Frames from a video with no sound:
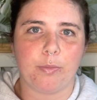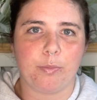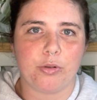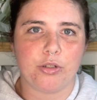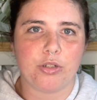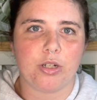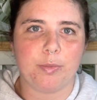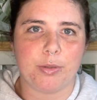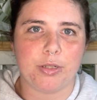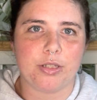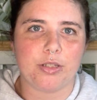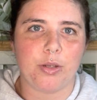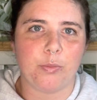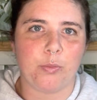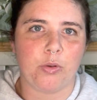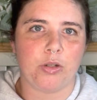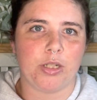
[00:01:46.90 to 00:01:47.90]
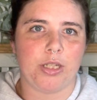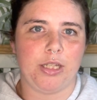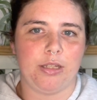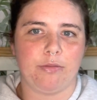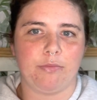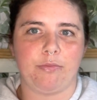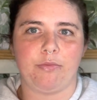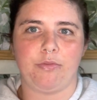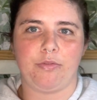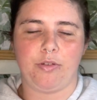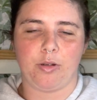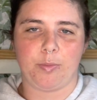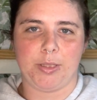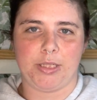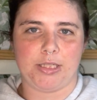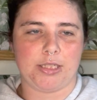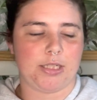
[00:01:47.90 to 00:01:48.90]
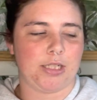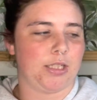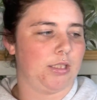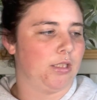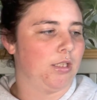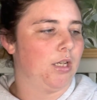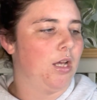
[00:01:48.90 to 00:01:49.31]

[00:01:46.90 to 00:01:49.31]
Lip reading: tripod is so wonky and floppy today,